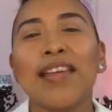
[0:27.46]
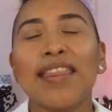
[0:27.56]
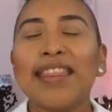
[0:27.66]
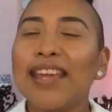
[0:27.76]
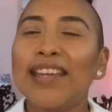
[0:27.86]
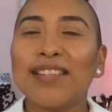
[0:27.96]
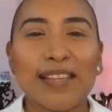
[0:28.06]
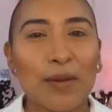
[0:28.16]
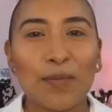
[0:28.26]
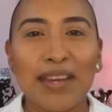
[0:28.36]
they
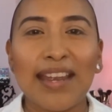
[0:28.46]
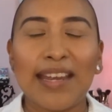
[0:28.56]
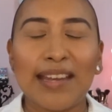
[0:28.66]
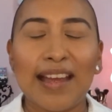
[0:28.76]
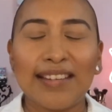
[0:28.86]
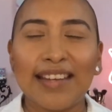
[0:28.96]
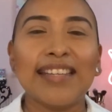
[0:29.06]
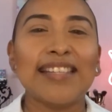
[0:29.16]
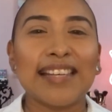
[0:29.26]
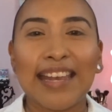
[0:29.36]
sent me a
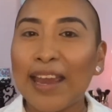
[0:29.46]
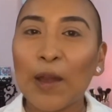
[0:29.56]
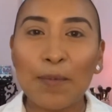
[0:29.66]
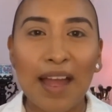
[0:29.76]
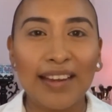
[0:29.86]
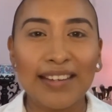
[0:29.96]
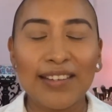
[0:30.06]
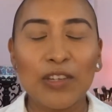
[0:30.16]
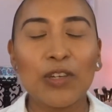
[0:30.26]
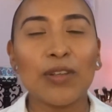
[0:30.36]
nice care package,